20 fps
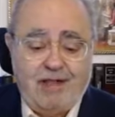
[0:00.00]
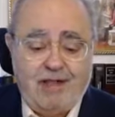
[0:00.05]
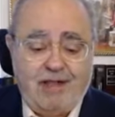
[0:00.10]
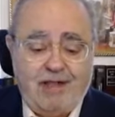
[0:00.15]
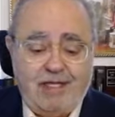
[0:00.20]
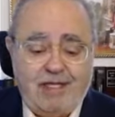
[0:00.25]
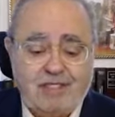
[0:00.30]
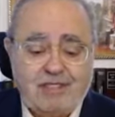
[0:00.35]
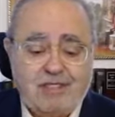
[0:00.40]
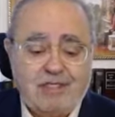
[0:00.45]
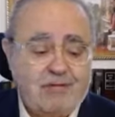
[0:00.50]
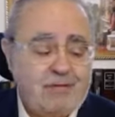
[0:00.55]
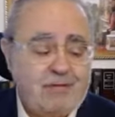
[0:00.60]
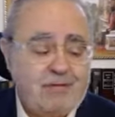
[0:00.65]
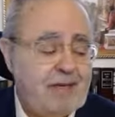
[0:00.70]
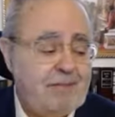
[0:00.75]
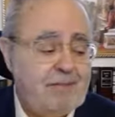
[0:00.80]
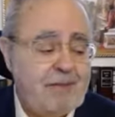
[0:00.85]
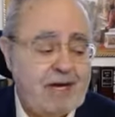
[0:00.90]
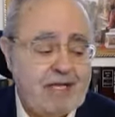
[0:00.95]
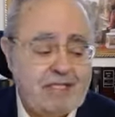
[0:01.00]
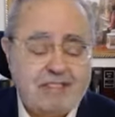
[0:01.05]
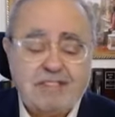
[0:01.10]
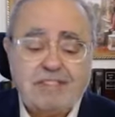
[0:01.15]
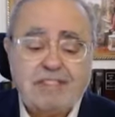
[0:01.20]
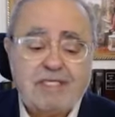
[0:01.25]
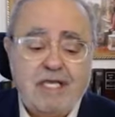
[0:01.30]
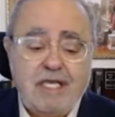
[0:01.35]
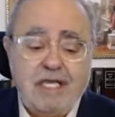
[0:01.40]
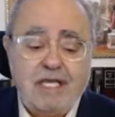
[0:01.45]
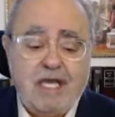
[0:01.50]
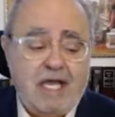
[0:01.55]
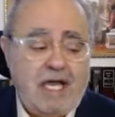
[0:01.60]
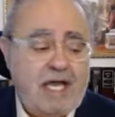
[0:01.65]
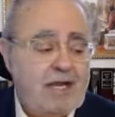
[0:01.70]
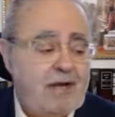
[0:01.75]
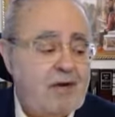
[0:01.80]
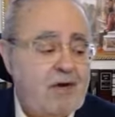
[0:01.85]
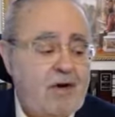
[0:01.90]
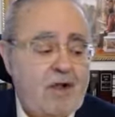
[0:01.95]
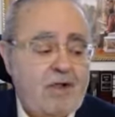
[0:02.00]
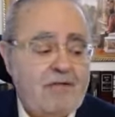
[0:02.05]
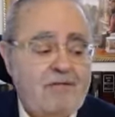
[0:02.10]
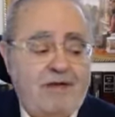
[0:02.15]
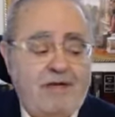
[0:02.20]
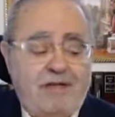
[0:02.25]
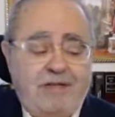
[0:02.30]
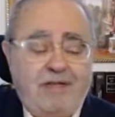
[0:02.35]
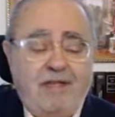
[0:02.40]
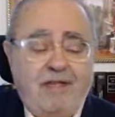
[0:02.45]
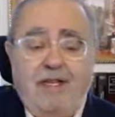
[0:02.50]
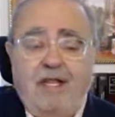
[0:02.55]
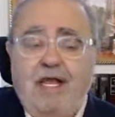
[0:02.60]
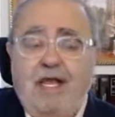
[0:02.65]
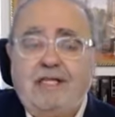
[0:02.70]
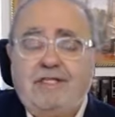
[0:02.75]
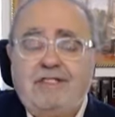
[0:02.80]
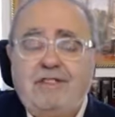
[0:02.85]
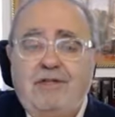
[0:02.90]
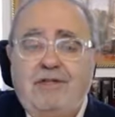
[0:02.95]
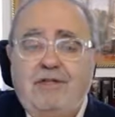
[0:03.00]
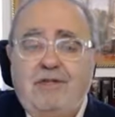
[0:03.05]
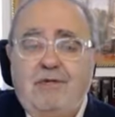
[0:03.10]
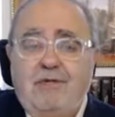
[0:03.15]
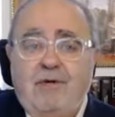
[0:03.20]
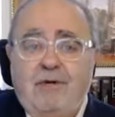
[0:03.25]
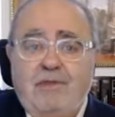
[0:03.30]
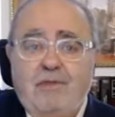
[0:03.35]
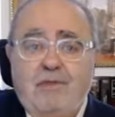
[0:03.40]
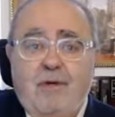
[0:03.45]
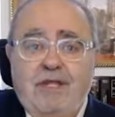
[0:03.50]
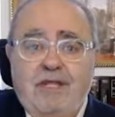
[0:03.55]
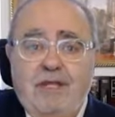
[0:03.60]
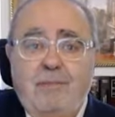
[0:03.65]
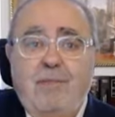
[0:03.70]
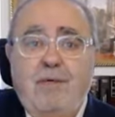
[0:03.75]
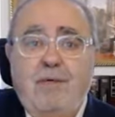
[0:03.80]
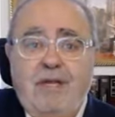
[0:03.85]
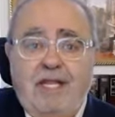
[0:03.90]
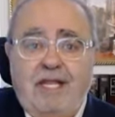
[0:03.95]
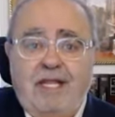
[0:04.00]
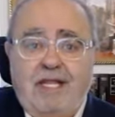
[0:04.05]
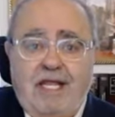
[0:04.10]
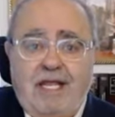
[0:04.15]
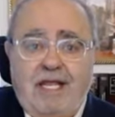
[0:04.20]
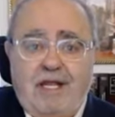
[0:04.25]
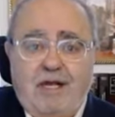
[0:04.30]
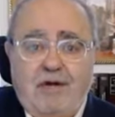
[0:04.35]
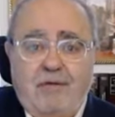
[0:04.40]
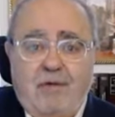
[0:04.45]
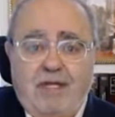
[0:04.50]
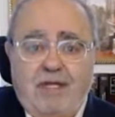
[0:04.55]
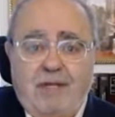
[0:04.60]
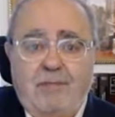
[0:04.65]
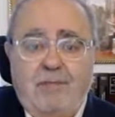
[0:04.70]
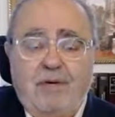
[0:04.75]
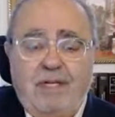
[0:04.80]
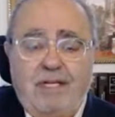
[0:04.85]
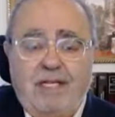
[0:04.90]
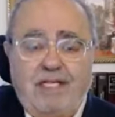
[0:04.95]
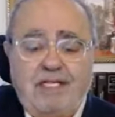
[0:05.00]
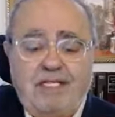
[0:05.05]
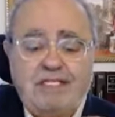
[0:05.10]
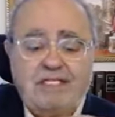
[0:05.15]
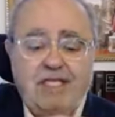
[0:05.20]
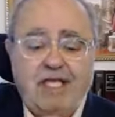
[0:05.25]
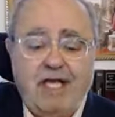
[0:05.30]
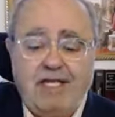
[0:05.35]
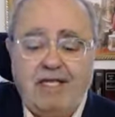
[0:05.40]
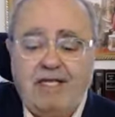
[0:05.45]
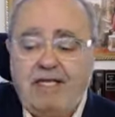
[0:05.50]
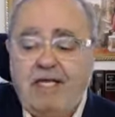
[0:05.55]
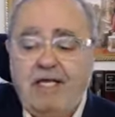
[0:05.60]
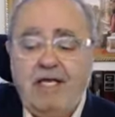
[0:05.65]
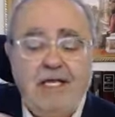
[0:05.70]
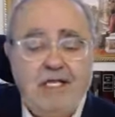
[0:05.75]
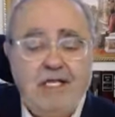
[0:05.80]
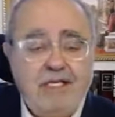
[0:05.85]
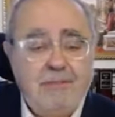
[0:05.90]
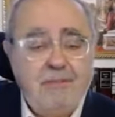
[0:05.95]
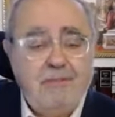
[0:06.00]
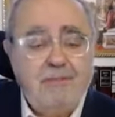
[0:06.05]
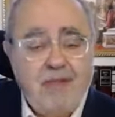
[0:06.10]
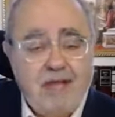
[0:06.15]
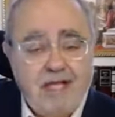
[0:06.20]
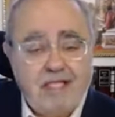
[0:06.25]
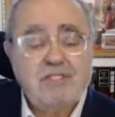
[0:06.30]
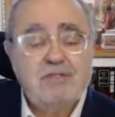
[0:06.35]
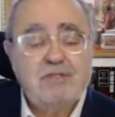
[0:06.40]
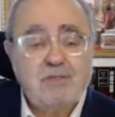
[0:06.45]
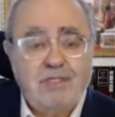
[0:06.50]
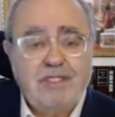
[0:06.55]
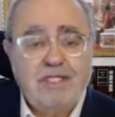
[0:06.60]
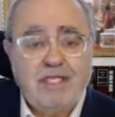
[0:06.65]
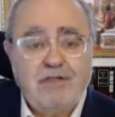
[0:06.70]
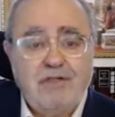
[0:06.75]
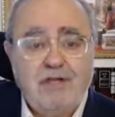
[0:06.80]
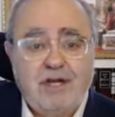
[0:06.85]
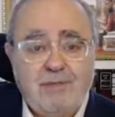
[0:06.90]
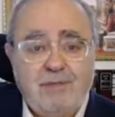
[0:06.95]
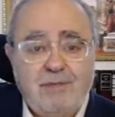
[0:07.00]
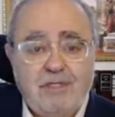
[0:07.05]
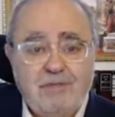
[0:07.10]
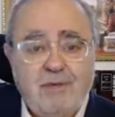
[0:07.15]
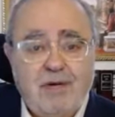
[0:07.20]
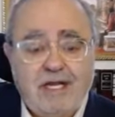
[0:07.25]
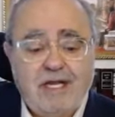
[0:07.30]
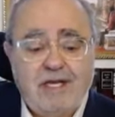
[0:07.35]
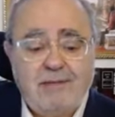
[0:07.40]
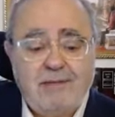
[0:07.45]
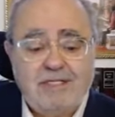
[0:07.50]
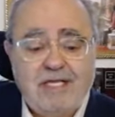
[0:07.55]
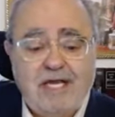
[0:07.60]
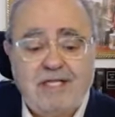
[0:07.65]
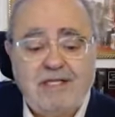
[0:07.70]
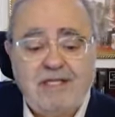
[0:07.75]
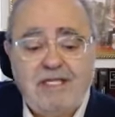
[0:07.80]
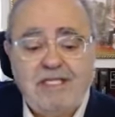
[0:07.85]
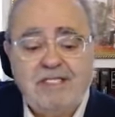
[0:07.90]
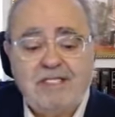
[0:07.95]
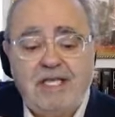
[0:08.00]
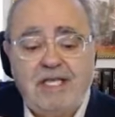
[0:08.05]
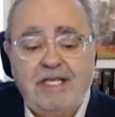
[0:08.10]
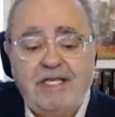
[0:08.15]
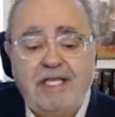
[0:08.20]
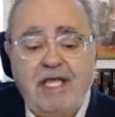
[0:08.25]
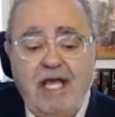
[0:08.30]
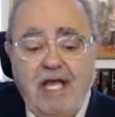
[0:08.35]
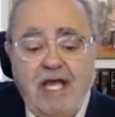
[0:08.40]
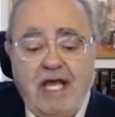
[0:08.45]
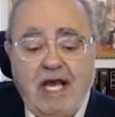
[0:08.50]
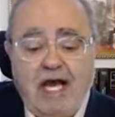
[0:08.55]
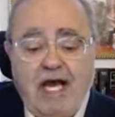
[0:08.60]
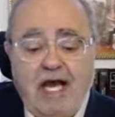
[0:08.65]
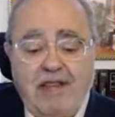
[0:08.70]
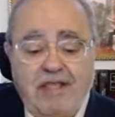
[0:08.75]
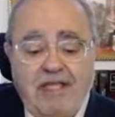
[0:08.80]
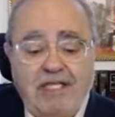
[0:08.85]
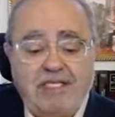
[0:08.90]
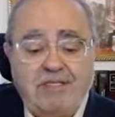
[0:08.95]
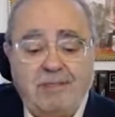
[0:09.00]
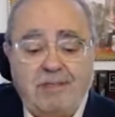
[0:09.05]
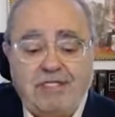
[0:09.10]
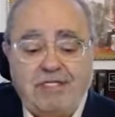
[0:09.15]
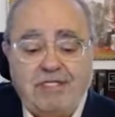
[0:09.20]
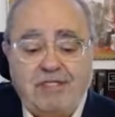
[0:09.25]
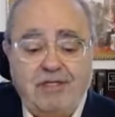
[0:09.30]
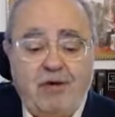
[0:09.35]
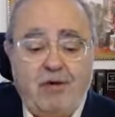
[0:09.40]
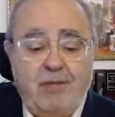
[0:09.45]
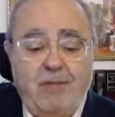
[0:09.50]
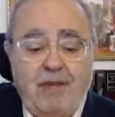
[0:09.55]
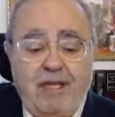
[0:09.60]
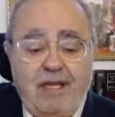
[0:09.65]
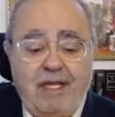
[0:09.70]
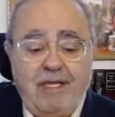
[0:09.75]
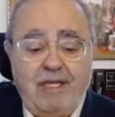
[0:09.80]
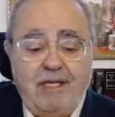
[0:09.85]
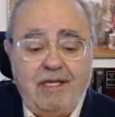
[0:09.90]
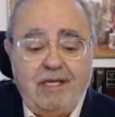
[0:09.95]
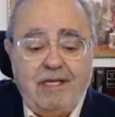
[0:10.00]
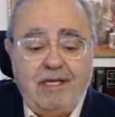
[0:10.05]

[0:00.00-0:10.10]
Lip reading: these three buttons, and all of it has to do with what you put in here, what you put in this end. That's what determines what comes out this end. These must still be